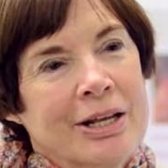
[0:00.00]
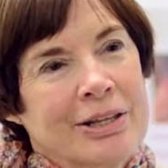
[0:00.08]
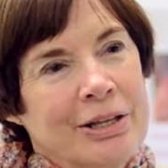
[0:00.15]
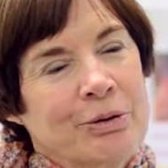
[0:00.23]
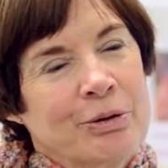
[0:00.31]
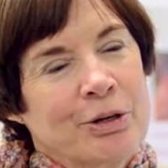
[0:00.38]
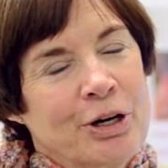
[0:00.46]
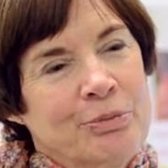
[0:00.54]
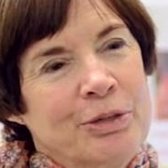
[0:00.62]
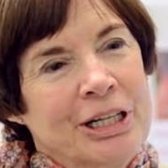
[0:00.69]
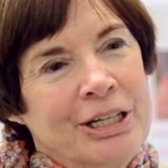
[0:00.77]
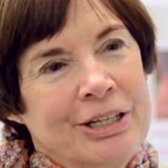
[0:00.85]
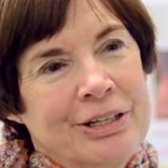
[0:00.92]
There are
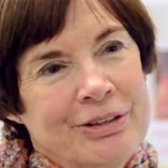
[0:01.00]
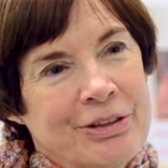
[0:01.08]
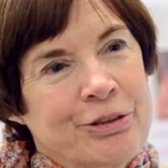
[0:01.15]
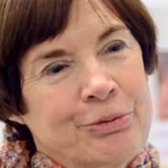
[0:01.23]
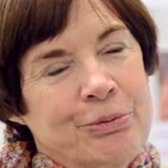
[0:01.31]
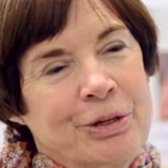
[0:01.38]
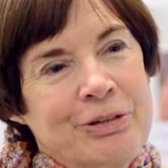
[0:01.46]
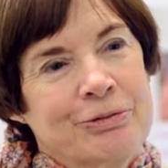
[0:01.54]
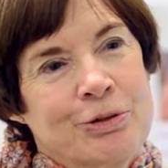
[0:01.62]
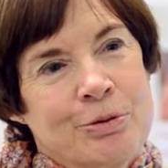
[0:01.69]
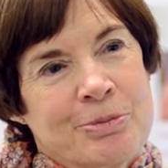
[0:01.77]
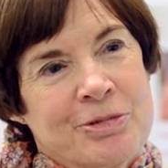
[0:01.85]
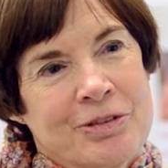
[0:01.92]
really three
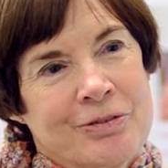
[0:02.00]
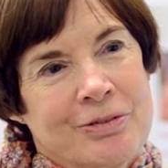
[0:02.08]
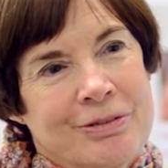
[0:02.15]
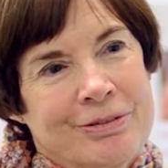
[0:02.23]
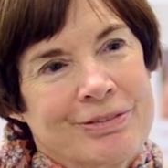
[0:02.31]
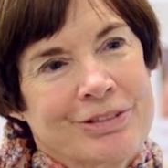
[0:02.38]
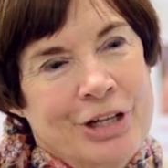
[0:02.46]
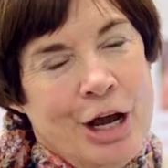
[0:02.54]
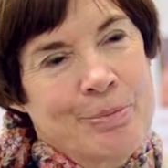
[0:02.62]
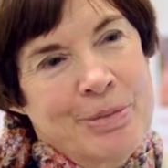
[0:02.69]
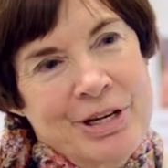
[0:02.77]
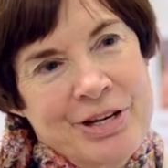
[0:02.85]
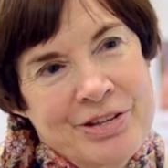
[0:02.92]
forms of
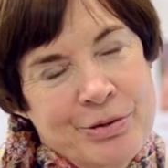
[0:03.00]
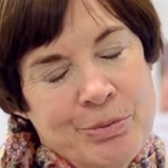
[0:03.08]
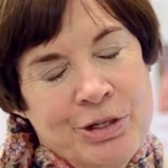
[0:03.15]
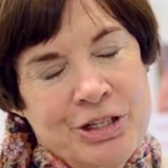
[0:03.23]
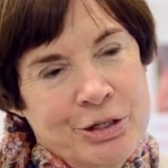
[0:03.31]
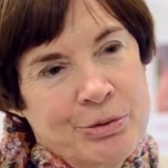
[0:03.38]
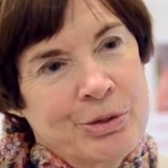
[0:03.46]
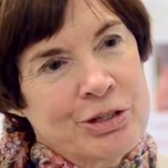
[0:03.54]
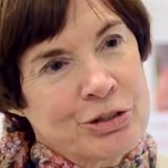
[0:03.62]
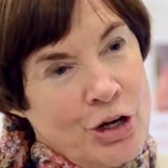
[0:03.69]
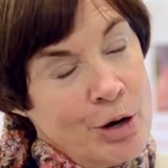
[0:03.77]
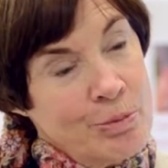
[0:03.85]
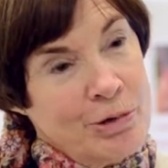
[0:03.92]
diabetes that we deal with.
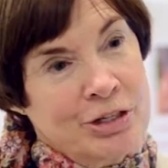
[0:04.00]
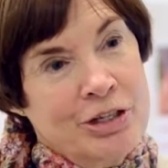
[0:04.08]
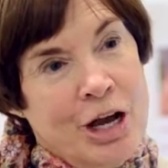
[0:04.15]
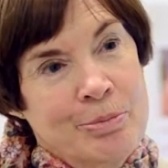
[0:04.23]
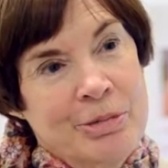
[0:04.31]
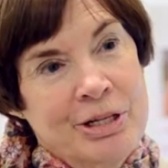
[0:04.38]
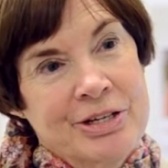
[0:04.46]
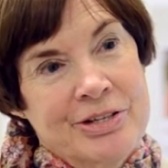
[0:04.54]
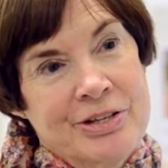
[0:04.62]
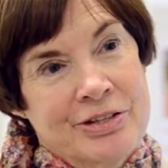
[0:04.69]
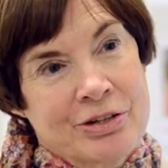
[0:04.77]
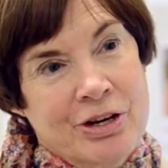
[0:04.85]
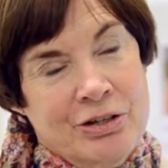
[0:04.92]
Type 1 diabetes
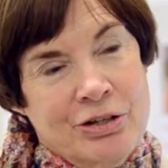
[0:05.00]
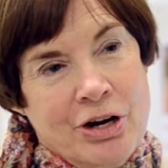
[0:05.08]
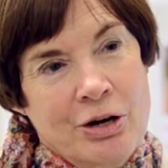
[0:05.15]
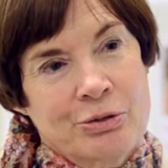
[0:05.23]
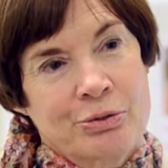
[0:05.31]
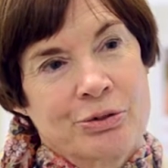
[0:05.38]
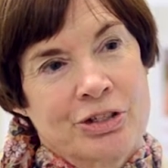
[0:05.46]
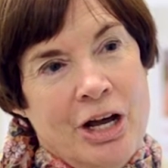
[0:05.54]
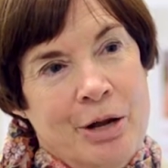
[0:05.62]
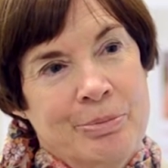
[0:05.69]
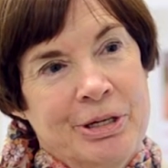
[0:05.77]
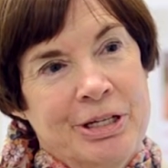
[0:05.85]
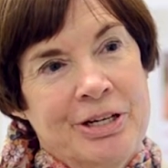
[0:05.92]
is childhood
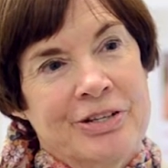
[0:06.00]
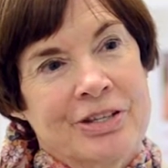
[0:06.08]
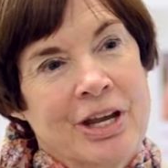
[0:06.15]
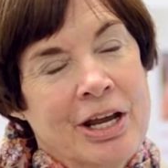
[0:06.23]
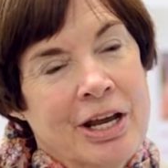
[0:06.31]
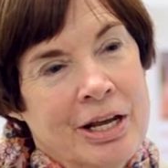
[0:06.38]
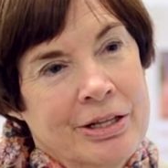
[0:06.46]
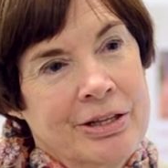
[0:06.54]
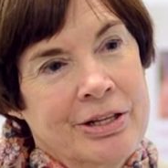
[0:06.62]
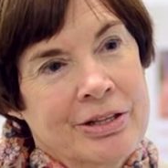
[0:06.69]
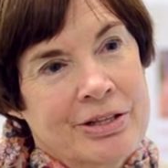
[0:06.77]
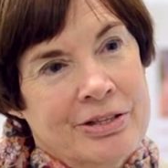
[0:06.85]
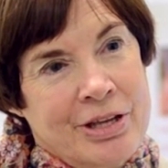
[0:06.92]
diabetes. And the
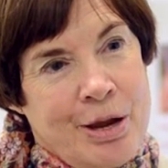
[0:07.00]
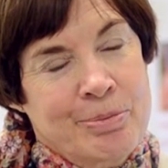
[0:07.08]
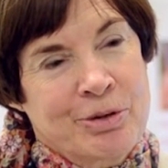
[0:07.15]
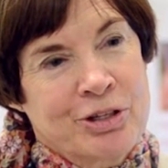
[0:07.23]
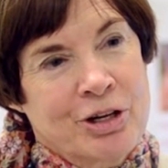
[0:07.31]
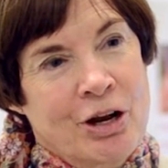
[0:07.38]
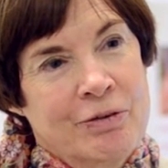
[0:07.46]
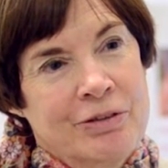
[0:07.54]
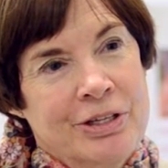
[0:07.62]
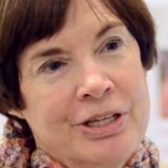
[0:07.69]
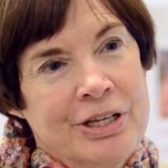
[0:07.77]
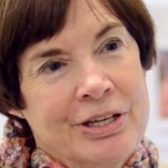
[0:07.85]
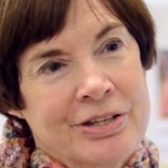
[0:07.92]
thing that's happened over the
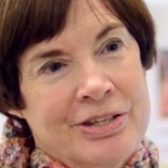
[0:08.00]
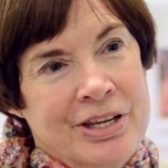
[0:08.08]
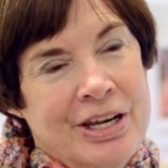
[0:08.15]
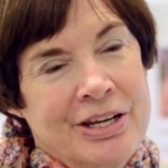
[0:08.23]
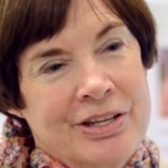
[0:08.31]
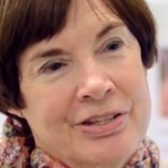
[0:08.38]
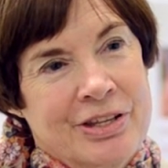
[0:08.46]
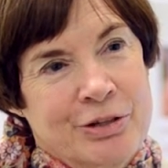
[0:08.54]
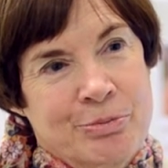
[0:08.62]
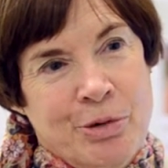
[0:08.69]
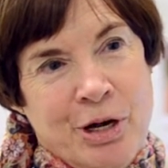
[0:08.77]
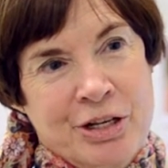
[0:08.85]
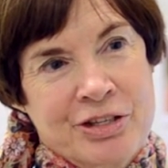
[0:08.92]
years is
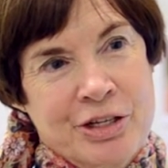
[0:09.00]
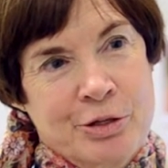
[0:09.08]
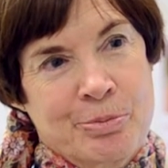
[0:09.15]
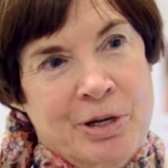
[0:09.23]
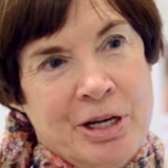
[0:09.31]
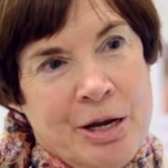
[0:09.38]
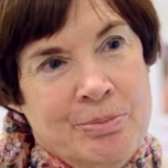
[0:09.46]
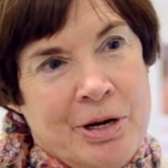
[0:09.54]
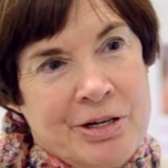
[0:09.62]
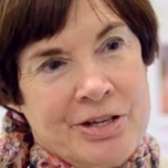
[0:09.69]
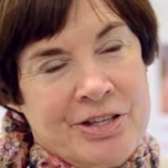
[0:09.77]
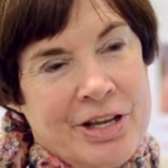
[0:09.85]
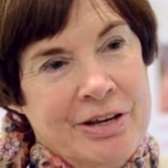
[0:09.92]
that pregnancy has become
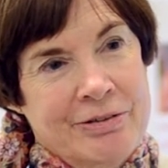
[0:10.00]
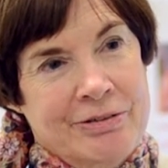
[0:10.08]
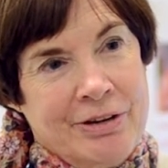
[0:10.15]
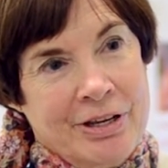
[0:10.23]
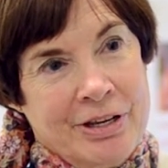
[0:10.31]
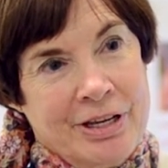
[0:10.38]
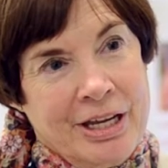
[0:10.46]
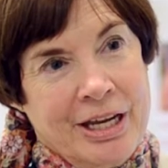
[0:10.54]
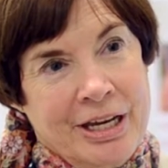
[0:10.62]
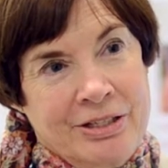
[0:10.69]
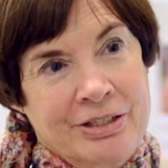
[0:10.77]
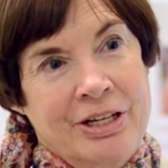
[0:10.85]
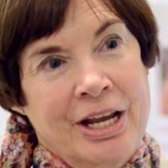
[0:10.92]
much safer
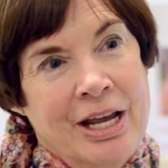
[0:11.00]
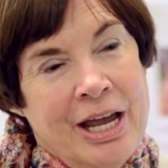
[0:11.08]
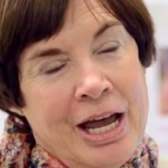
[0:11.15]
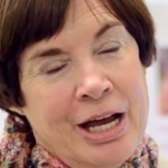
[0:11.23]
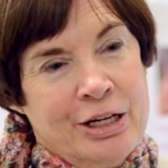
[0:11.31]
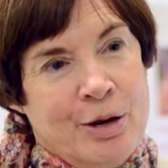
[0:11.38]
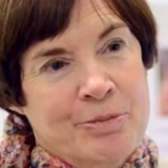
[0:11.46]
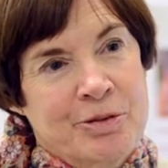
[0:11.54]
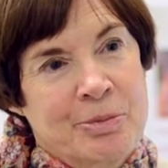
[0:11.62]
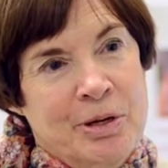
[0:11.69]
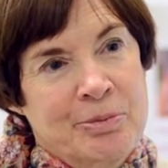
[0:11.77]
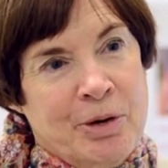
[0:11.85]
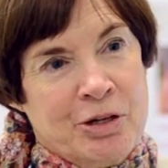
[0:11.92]
and outcomes have
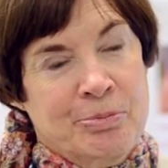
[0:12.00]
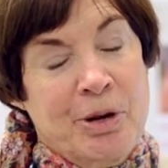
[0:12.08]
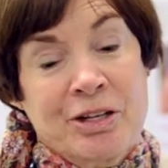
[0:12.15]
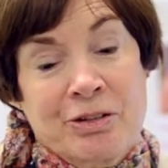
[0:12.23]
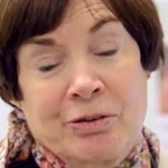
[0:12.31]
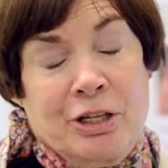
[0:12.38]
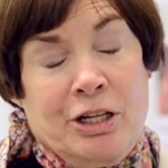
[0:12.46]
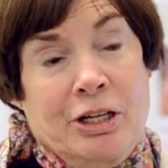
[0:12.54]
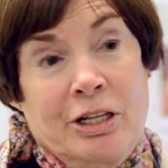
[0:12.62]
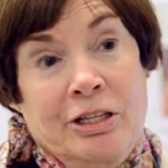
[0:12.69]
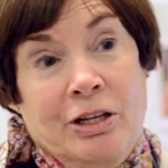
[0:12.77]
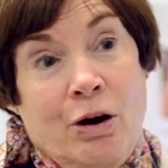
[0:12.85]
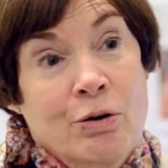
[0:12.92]
been much better.
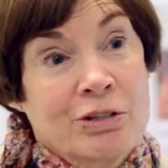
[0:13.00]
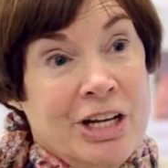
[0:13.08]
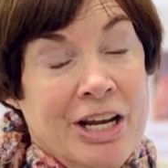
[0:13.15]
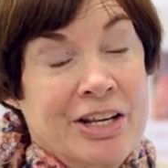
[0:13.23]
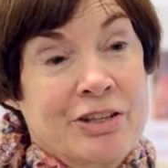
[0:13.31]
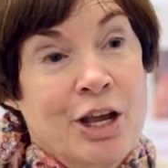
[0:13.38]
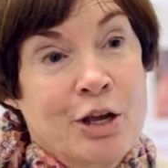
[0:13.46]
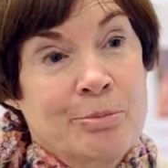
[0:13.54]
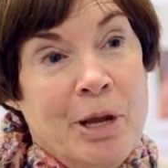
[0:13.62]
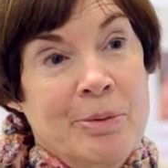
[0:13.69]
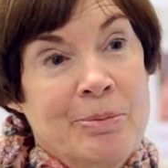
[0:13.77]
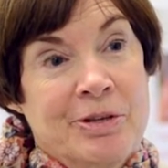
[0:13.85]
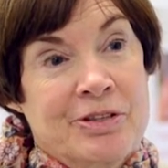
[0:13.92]
In the old days,
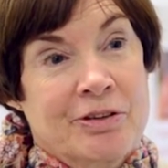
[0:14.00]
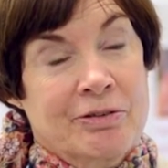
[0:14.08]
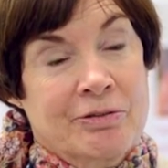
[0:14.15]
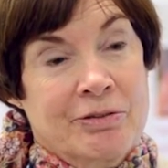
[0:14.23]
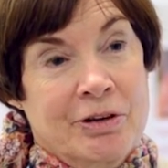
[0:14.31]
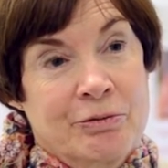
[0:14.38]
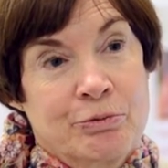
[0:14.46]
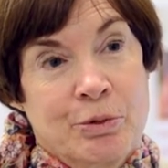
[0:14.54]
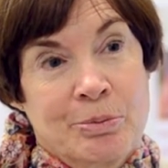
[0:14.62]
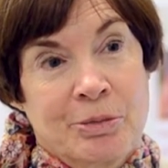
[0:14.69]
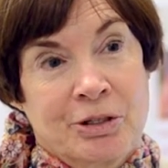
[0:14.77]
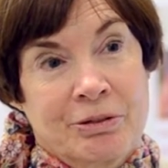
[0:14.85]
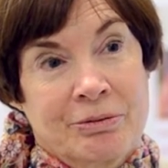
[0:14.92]
babies of
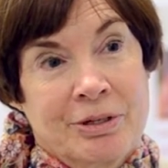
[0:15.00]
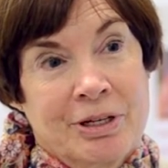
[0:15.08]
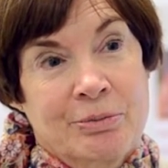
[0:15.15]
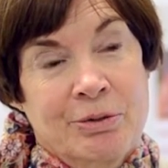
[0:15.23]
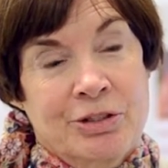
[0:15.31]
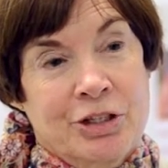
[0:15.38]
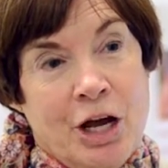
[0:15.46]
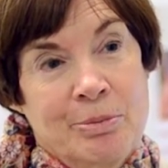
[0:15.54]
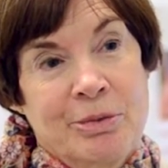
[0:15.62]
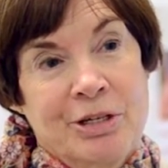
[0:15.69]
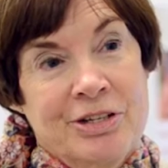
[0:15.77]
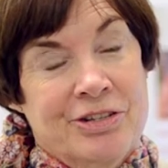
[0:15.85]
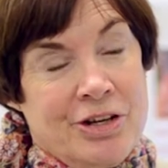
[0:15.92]
women with
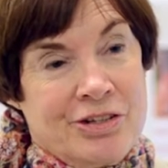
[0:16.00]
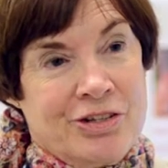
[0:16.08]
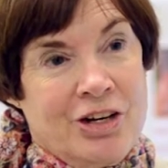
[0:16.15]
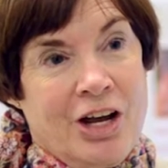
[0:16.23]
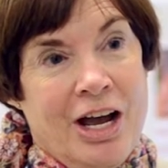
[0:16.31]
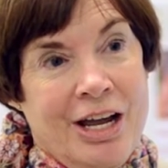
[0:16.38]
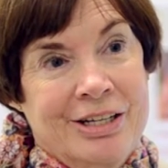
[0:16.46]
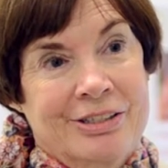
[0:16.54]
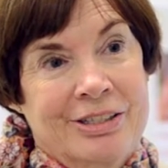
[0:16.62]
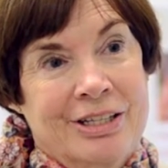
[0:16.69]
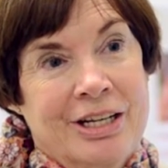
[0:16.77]
diabetes just died.